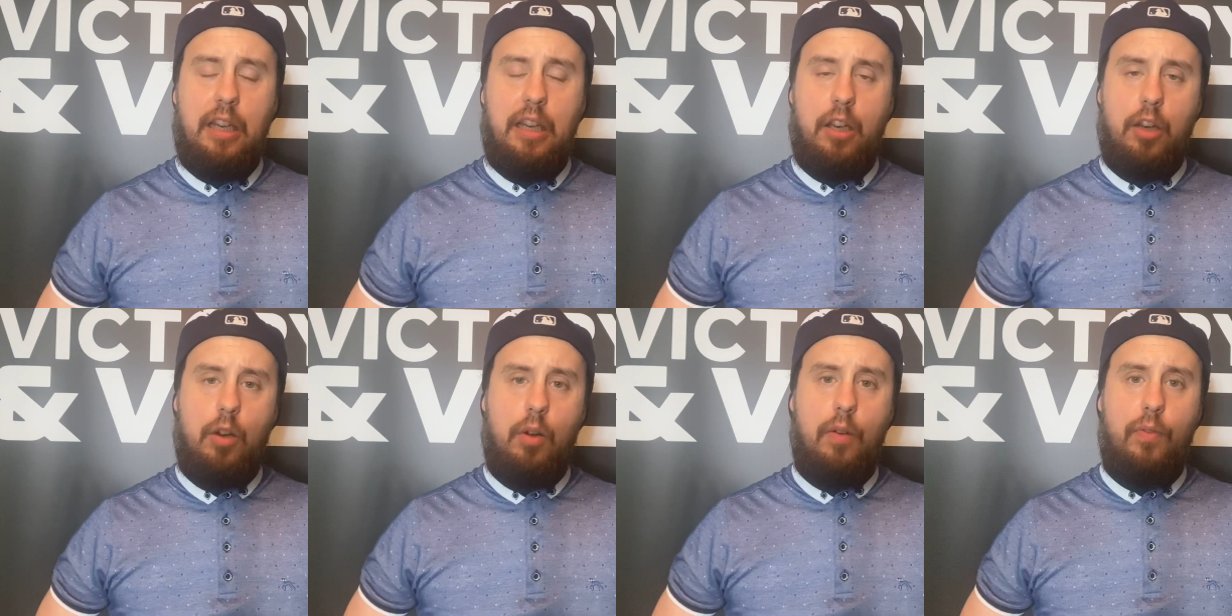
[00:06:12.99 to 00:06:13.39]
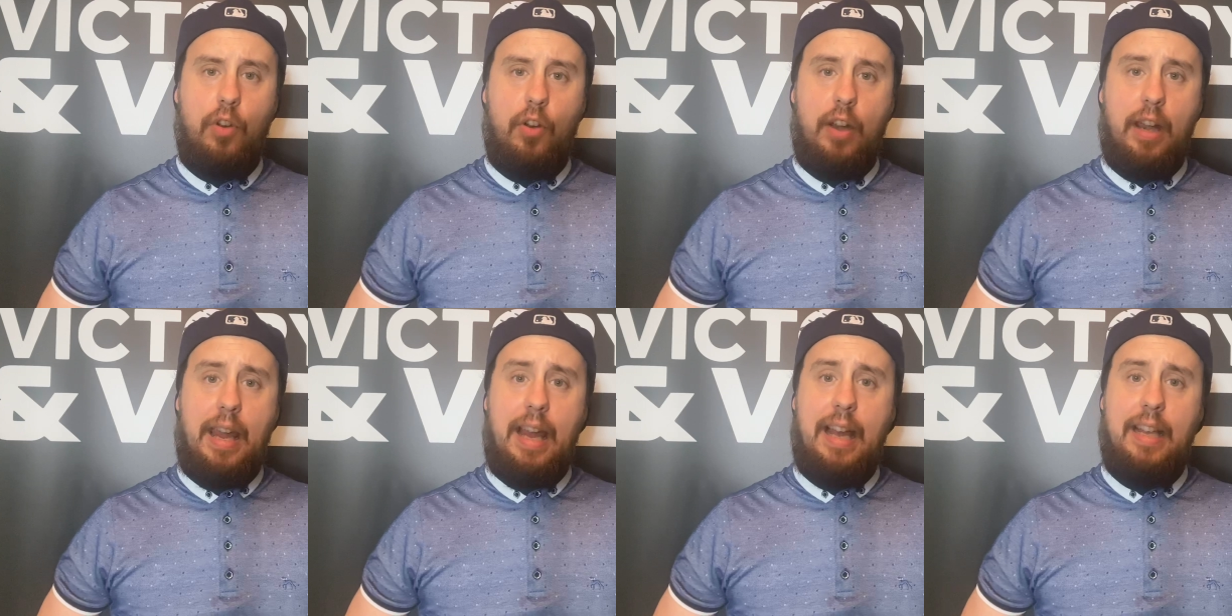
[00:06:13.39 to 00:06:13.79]
if you're
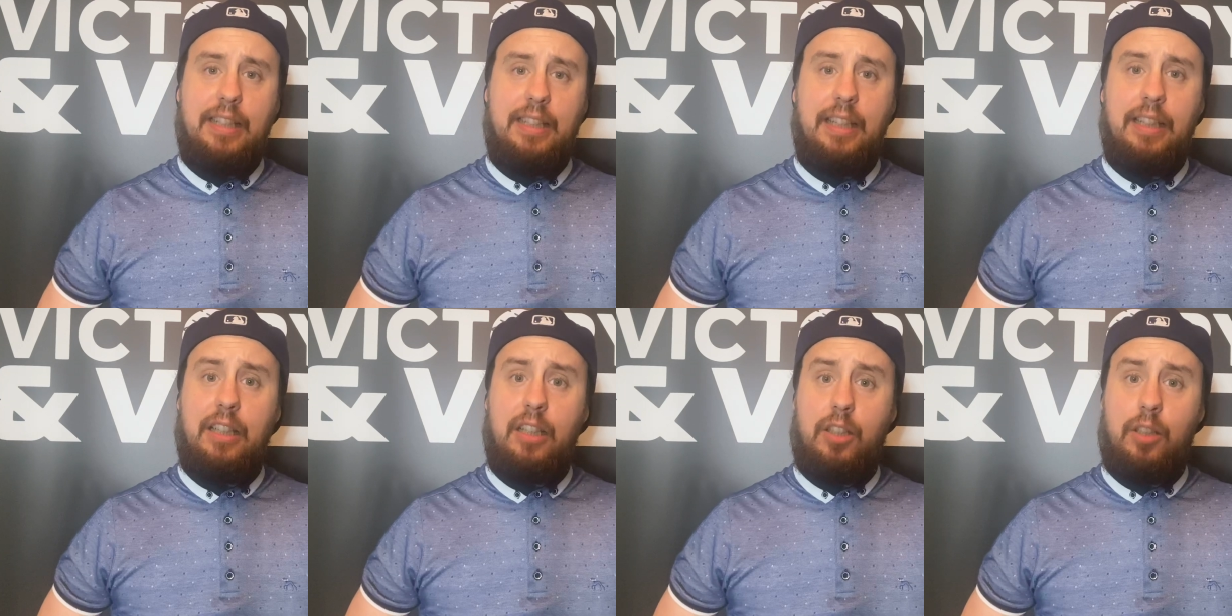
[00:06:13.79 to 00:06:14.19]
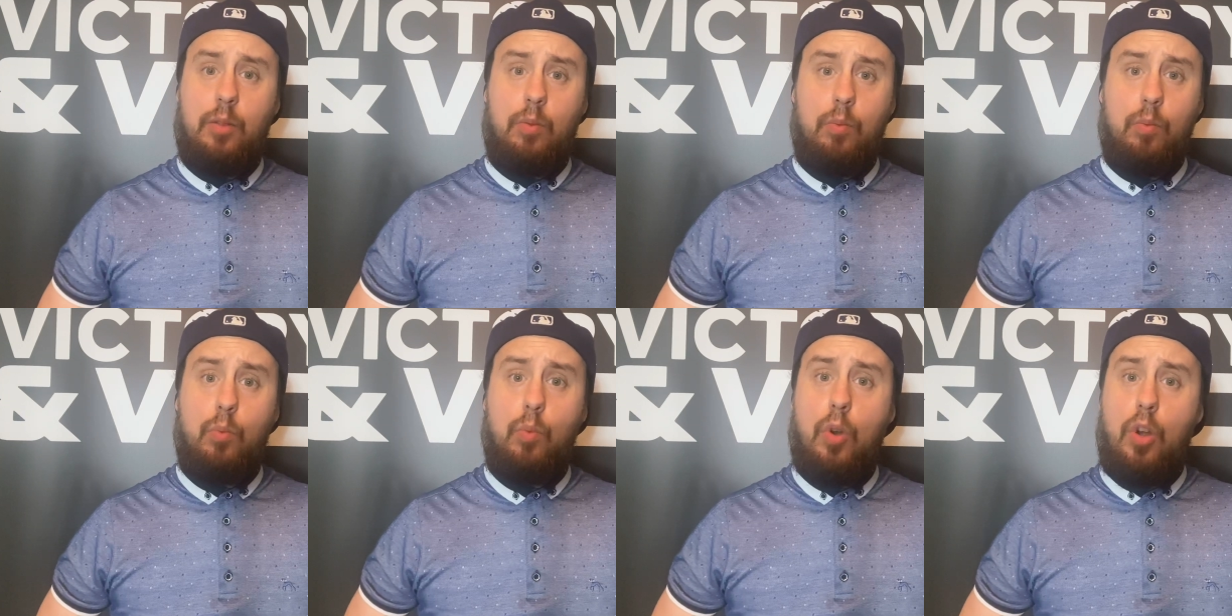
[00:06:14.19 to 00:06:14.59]
an asset that's
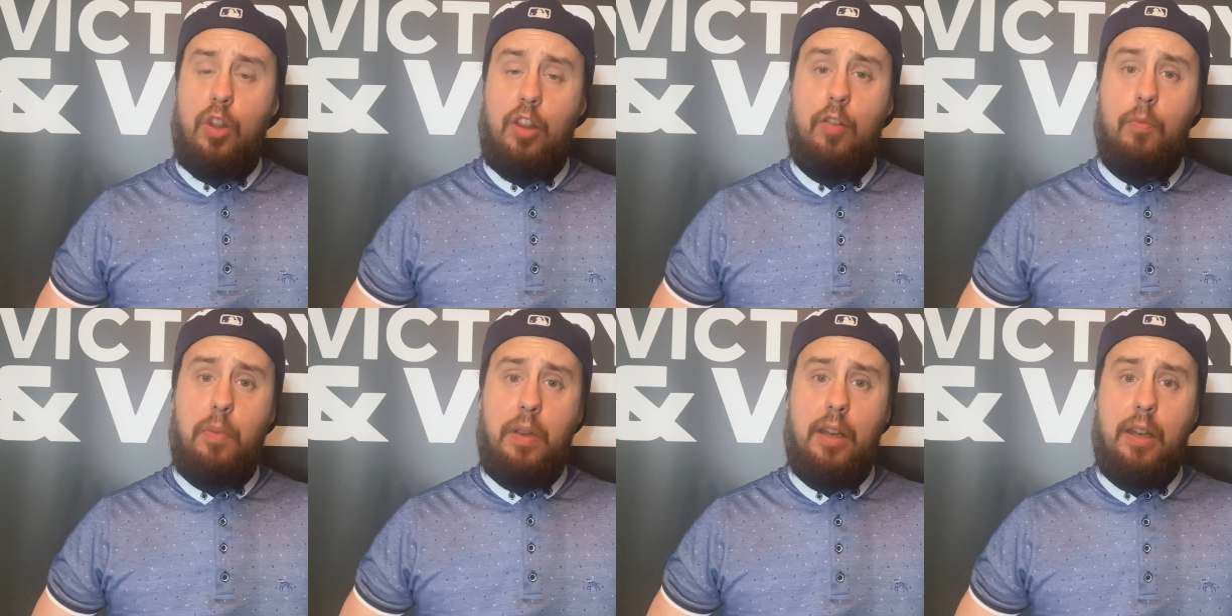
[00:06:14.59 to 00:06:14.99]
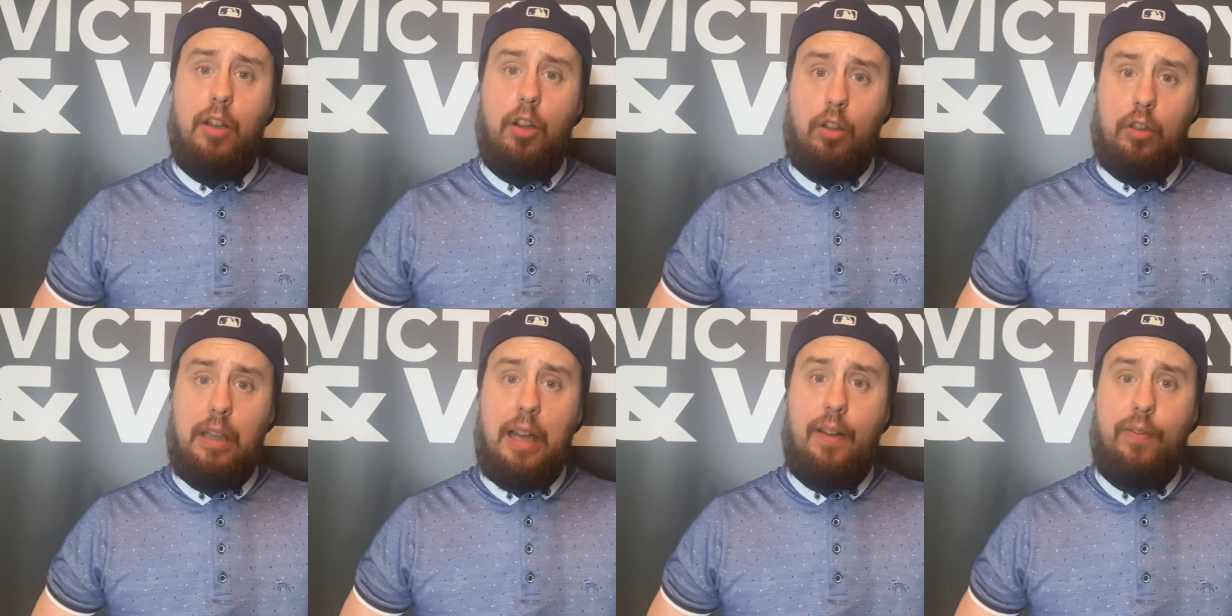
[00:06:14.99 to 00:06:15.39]
worthy of being
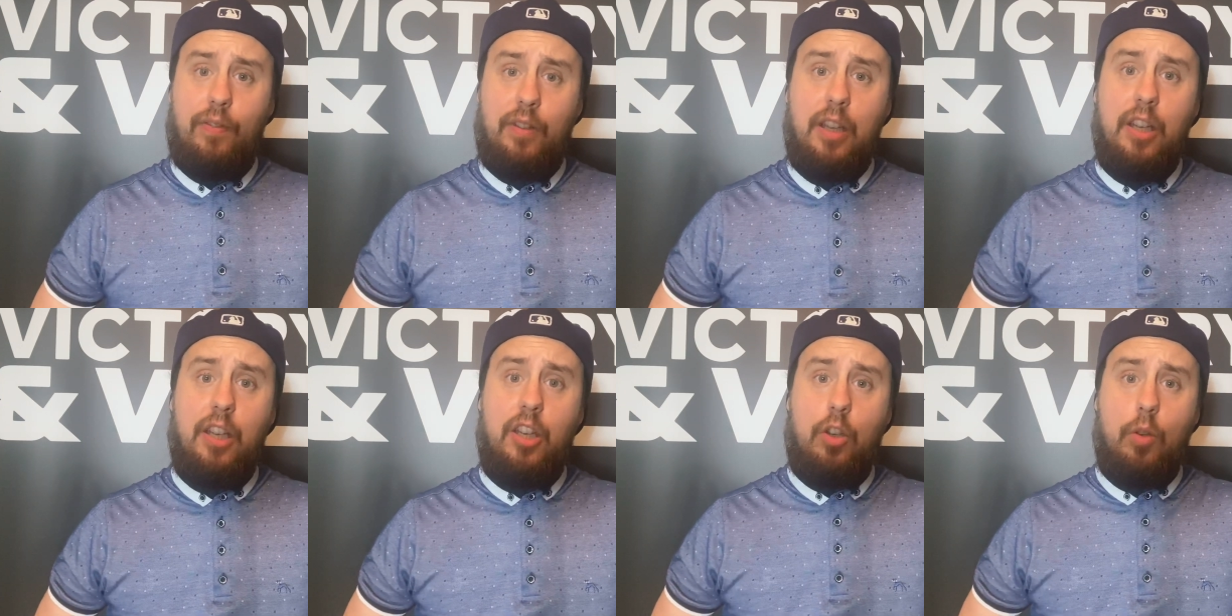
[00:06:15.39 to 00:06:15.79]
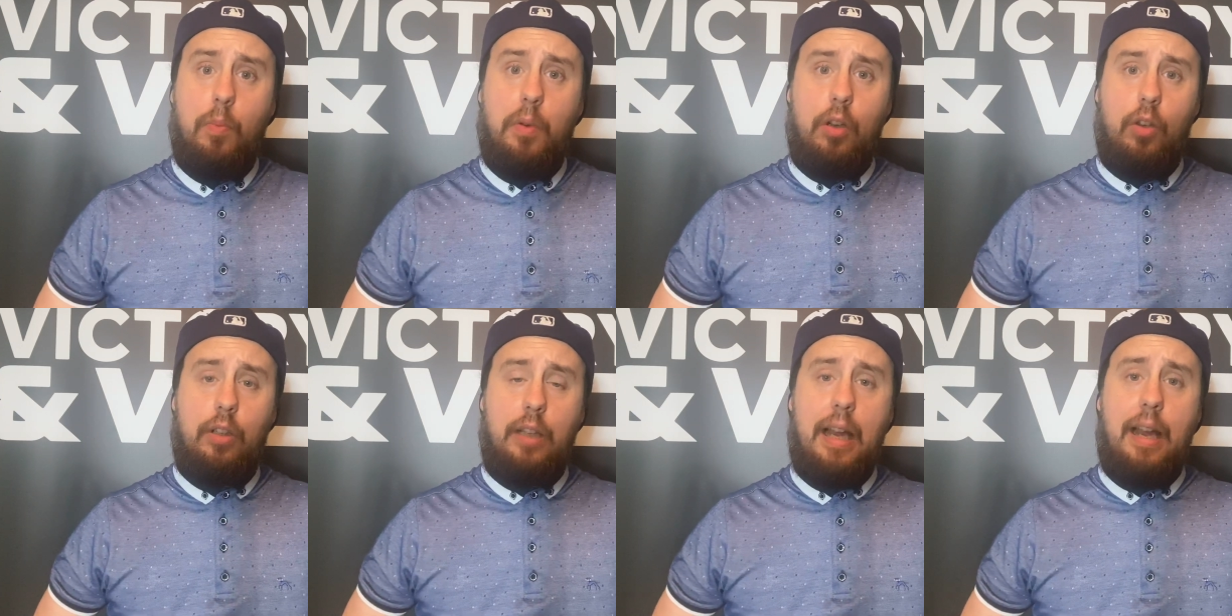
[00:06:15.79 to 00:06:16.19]
looked after, you'll be
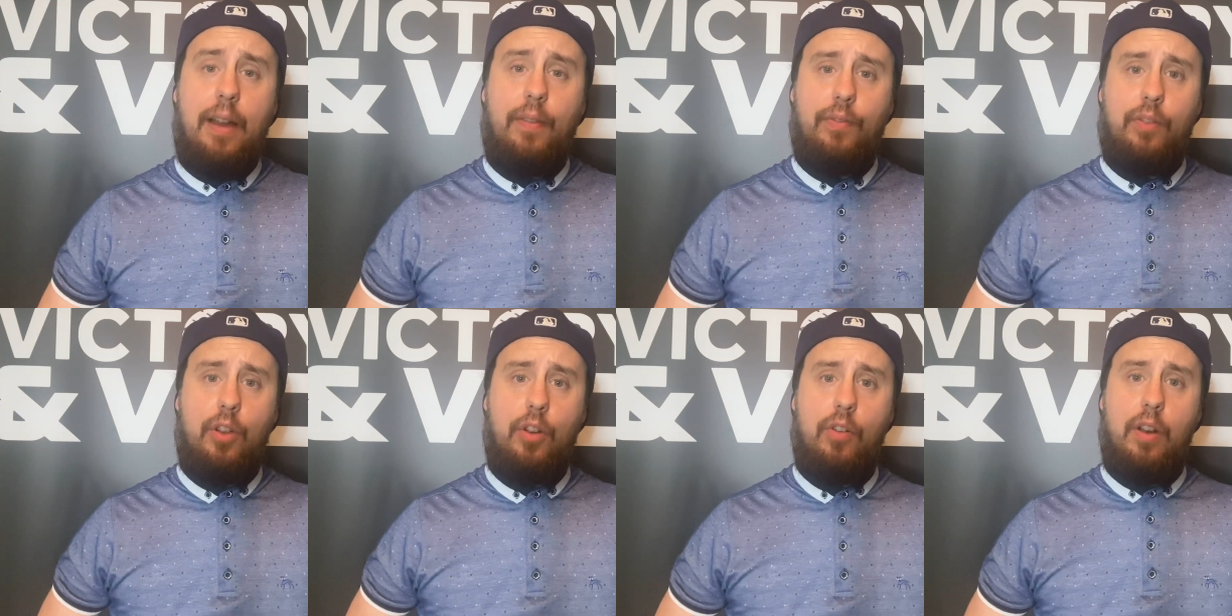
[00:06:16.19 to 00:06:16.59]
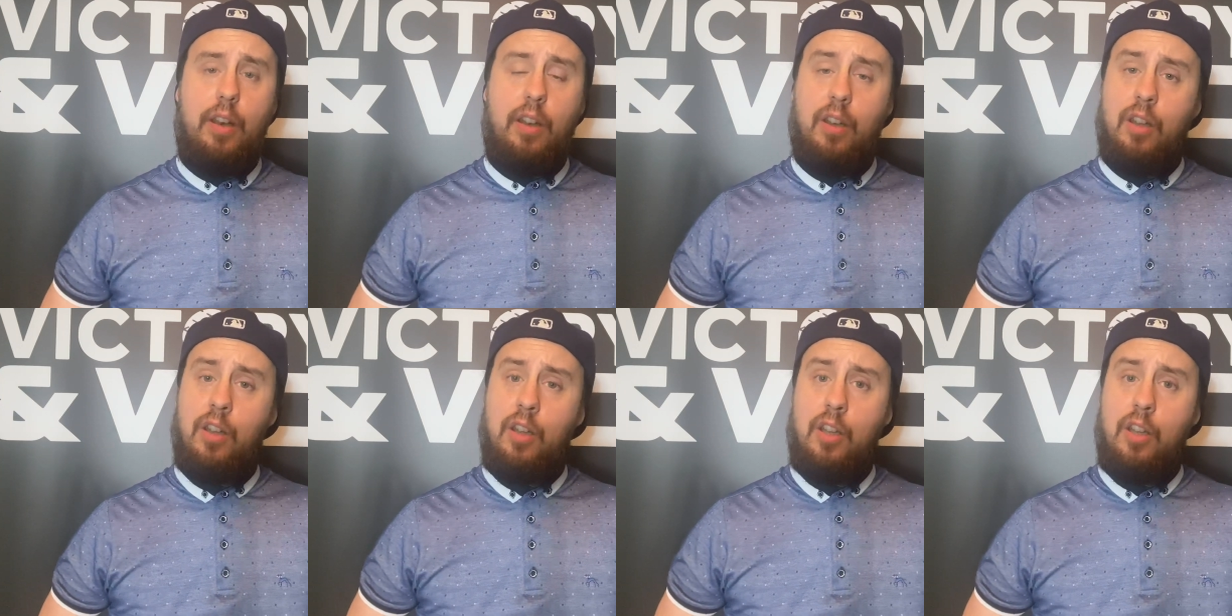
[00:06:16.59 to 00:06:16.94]
looked after, and